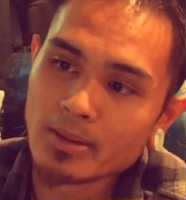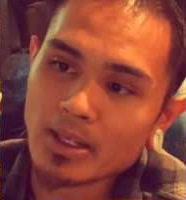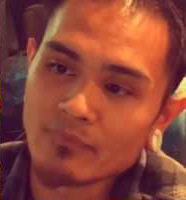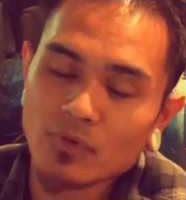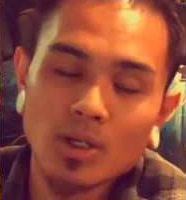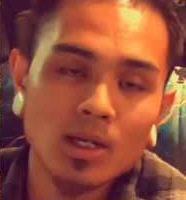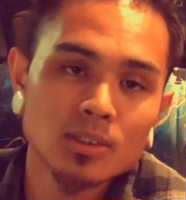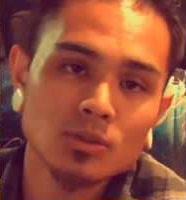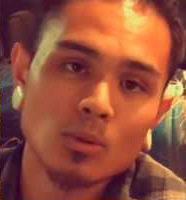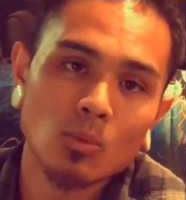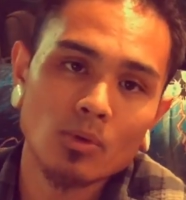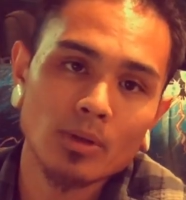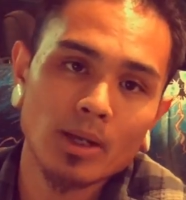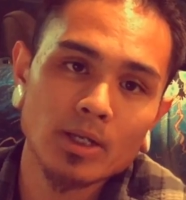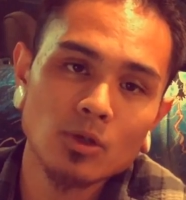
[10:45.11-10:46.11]
if you guys know
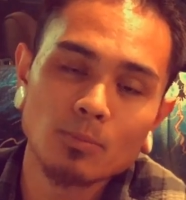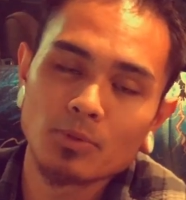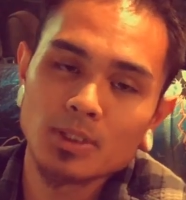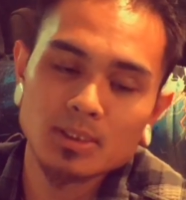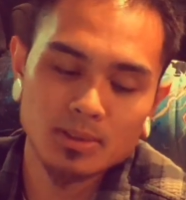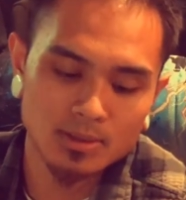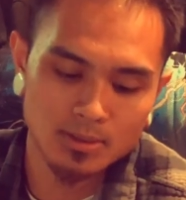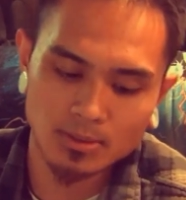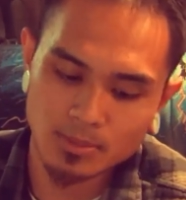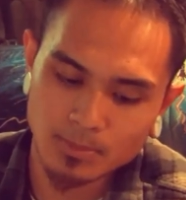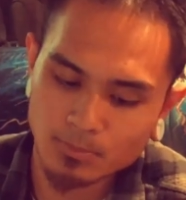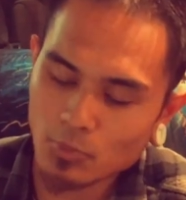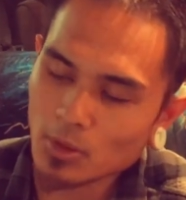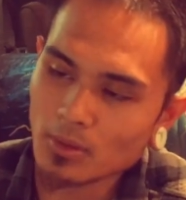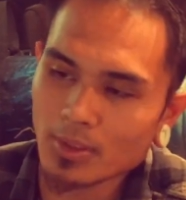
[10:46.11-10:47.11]
more than I do, please
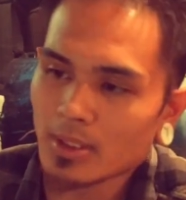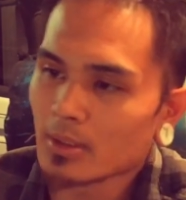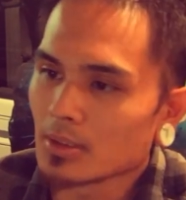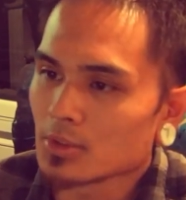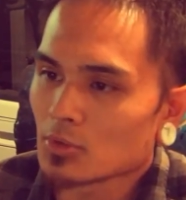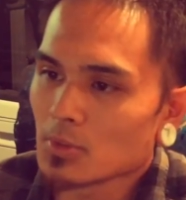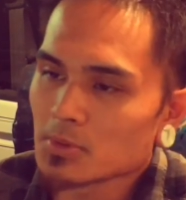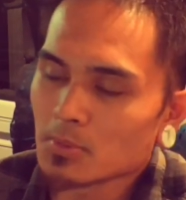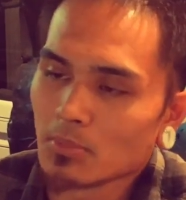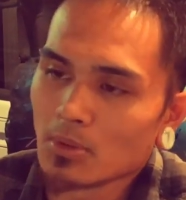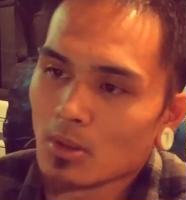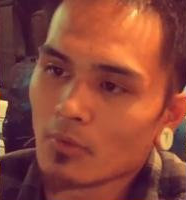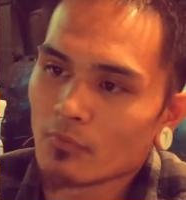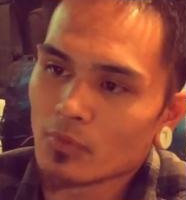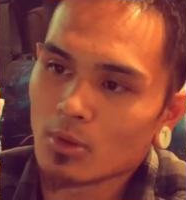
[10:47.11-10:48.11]
put a link in the description
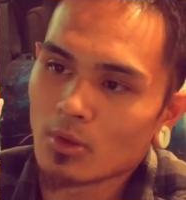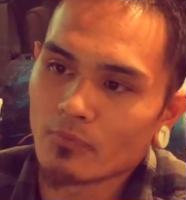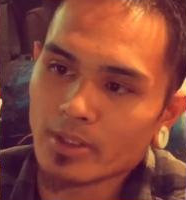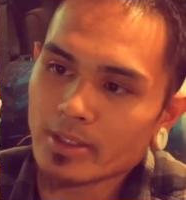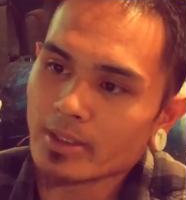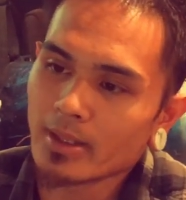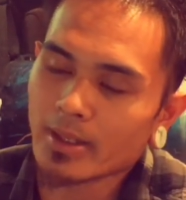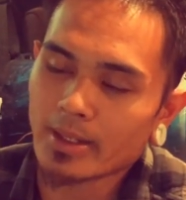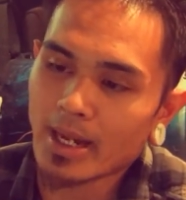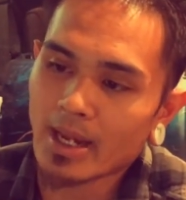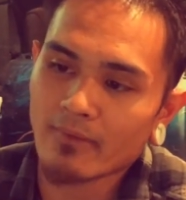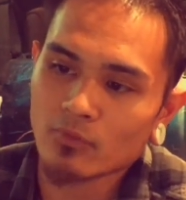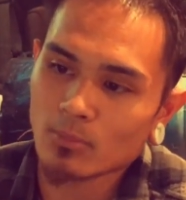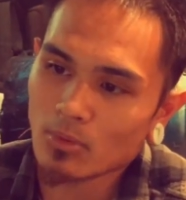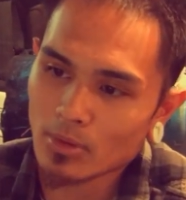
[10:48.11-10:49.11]
below if you know of any like
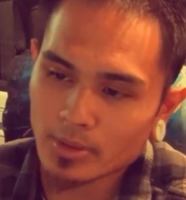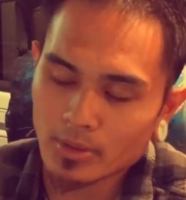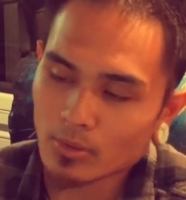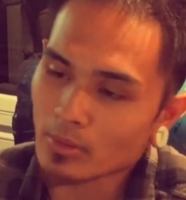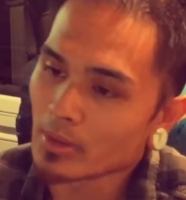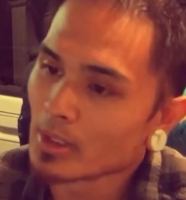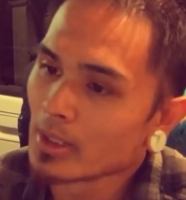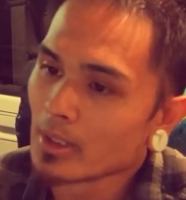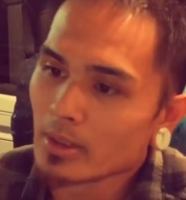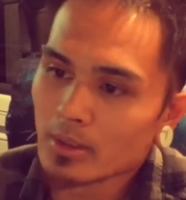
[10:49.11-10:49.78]
aftermarket or,